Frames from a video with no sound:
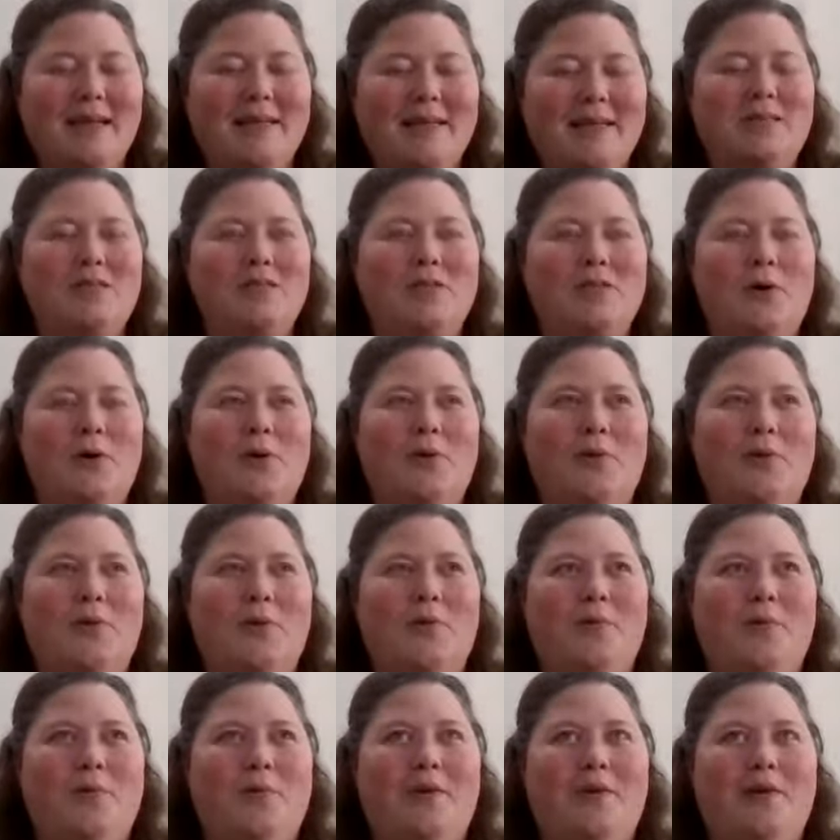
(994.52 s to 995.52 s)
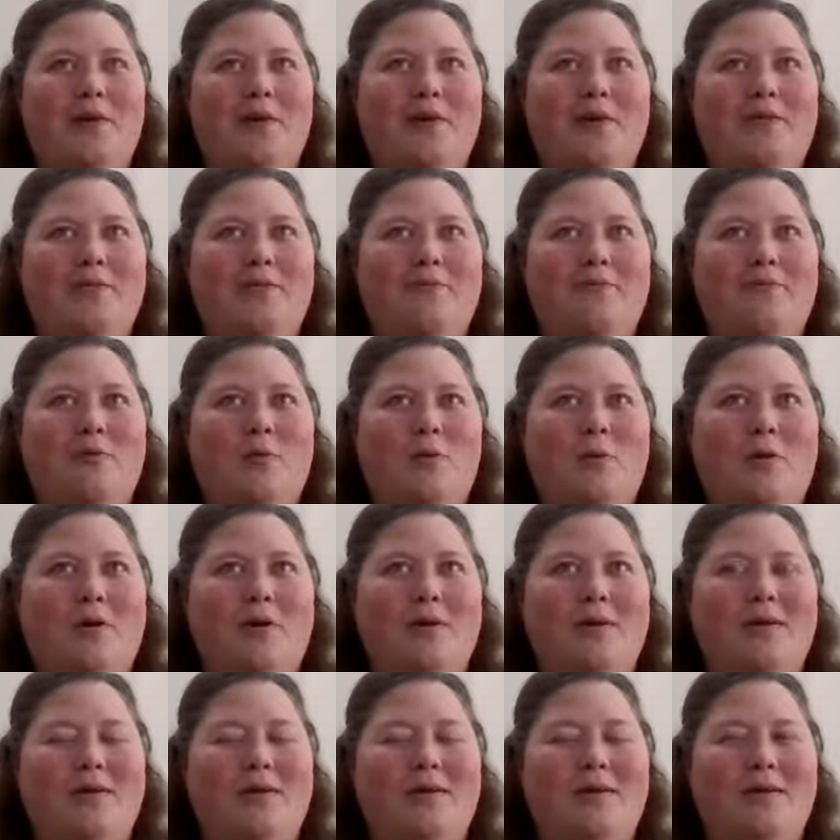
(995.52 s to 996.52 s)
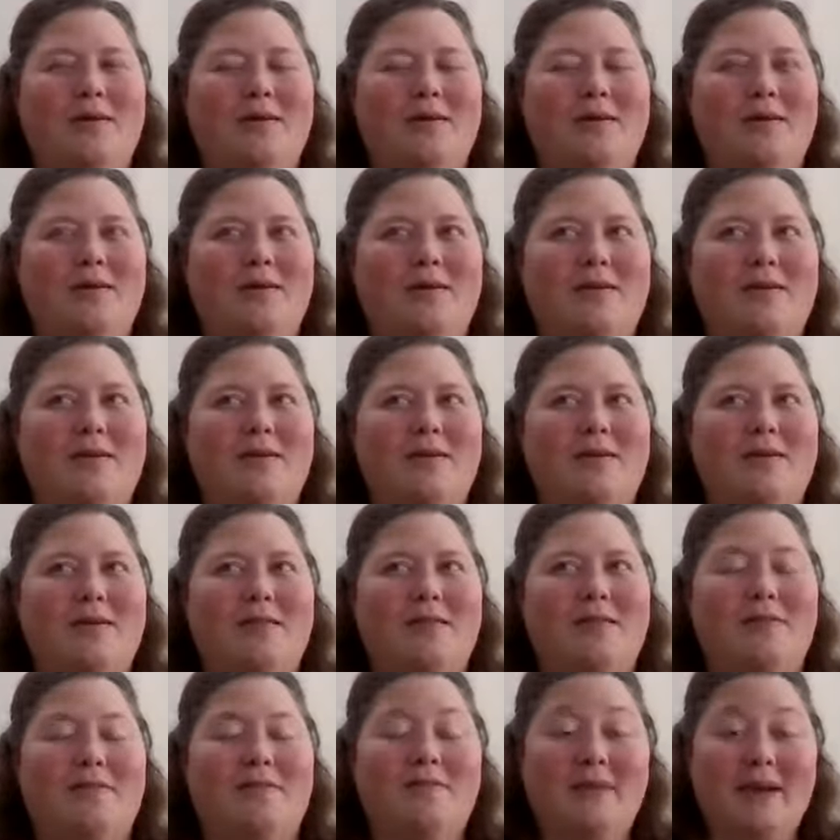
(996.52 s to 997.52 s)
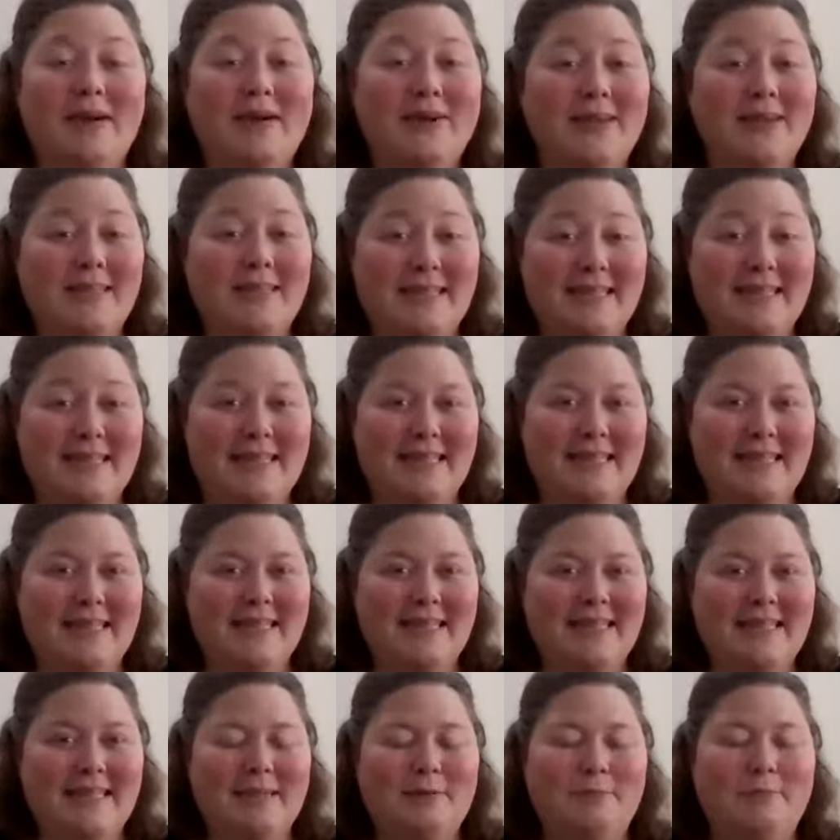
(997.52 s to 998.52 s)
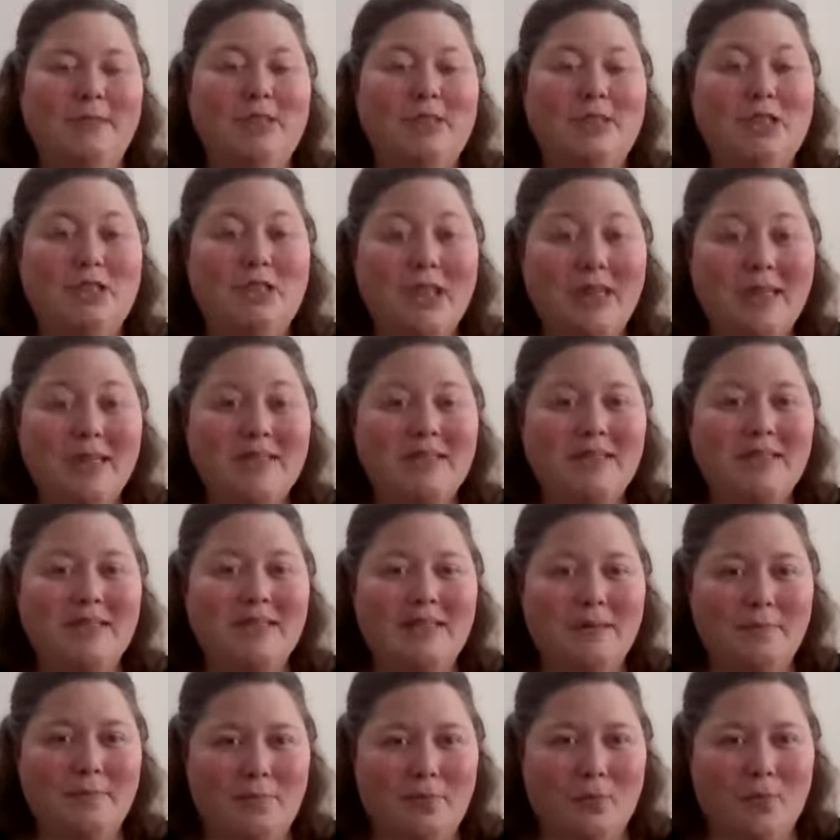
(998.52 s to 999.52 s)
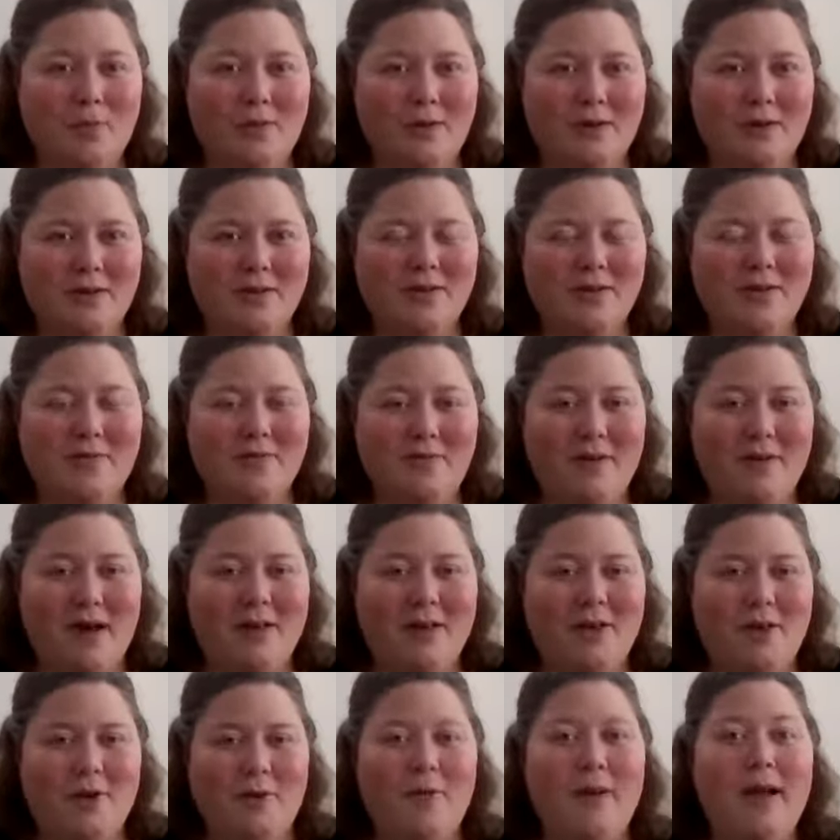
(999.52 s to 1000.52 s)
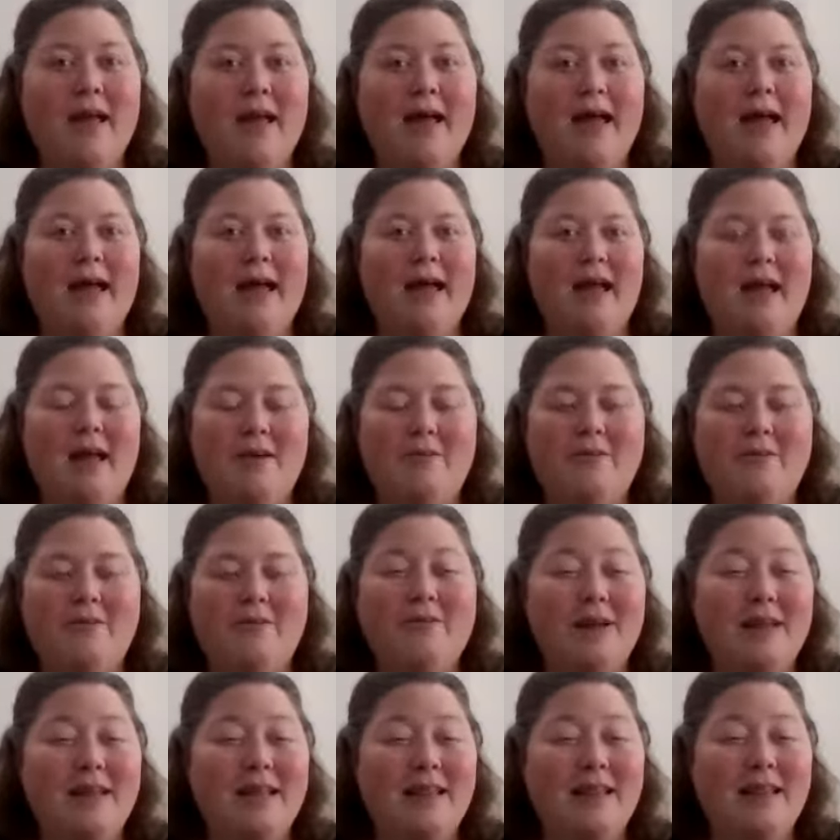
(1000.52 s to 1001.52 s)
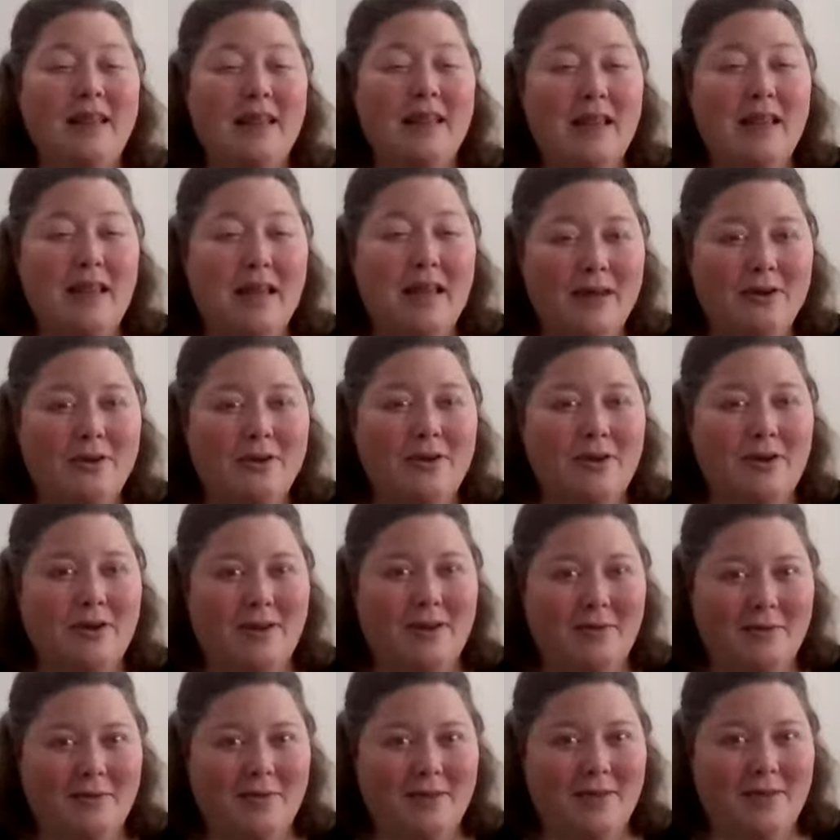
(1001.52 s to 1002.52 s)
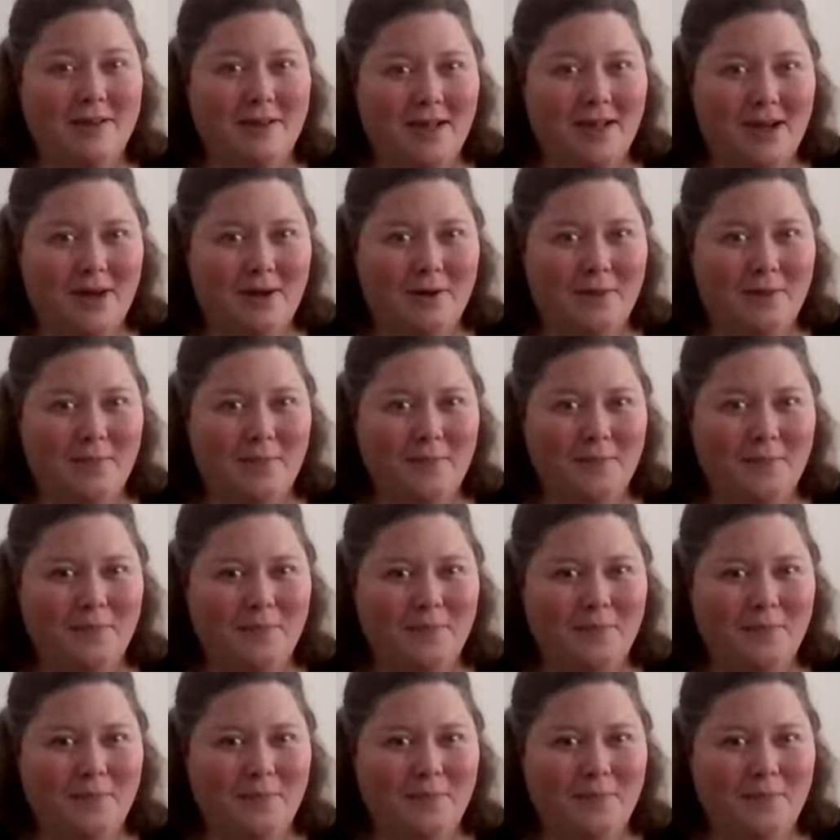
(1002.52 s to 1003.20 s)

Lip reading: And so for the Pharisees, it was just as important to follow every letter of the law.